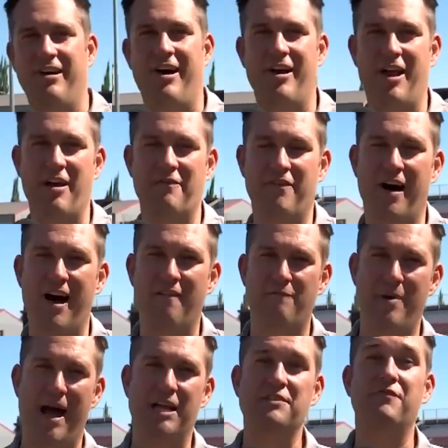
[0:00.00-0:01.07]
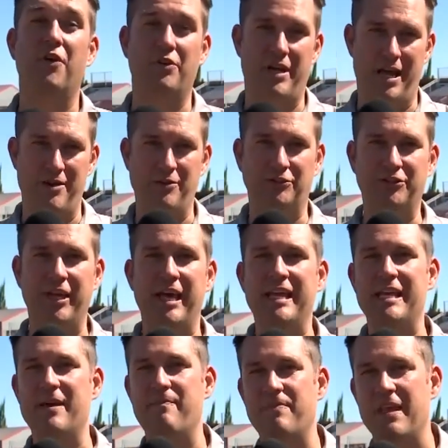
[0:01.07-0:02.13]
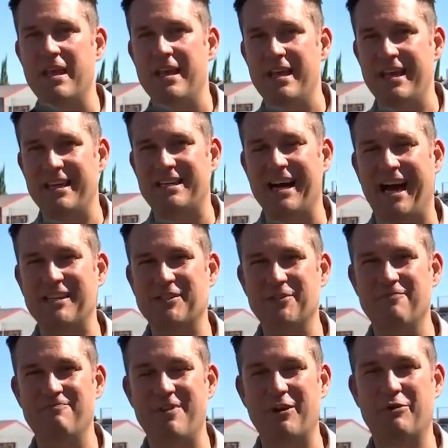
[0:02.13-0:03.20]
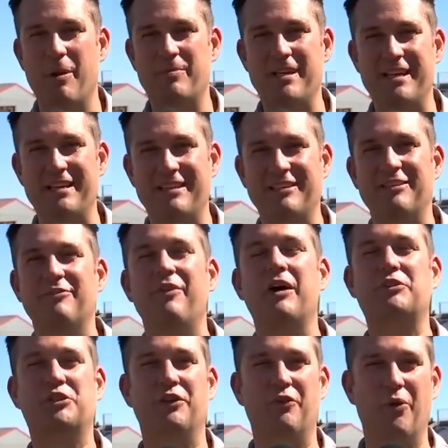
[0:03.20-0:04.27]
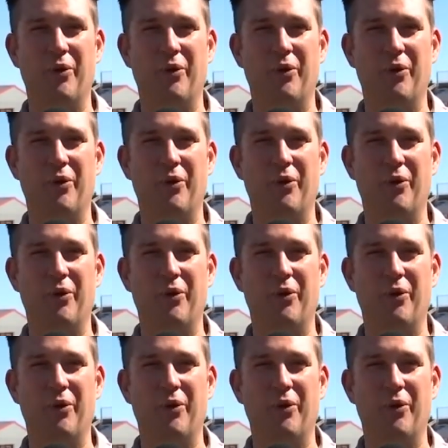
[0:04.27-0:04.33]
on I-5 past Volcano Stadium. In Keizer, Nick Krupke, Fox 12